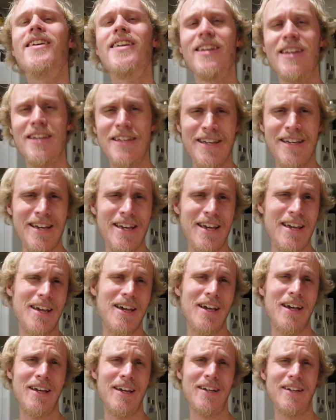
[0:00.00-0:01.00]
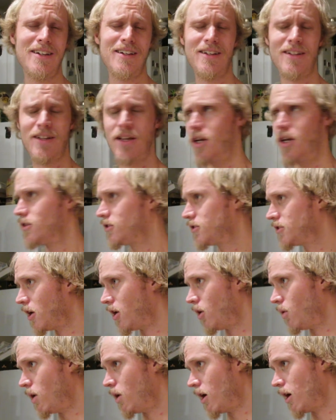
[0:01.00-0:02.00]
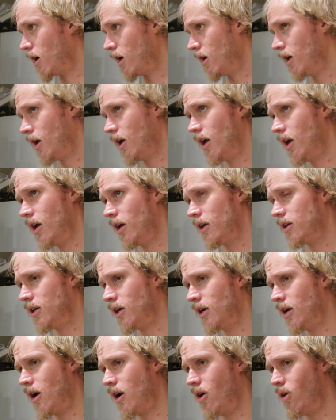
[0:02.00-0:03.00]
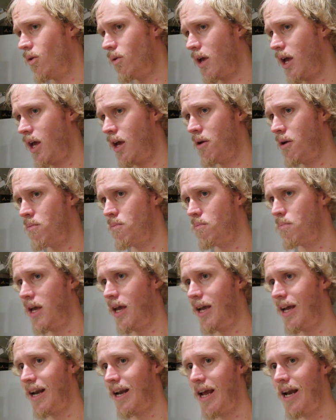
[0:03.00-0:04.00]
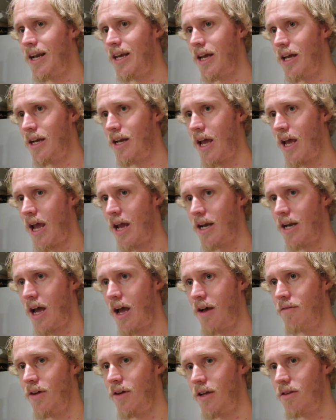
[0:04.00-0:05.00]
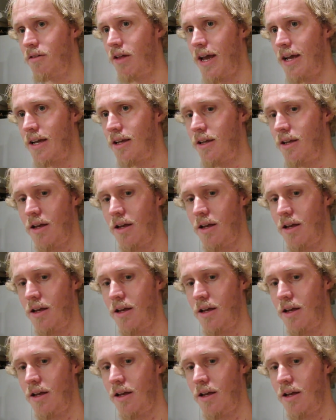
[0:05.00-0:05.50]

Yeah. So, uh, you know, him being an idiot and having, like,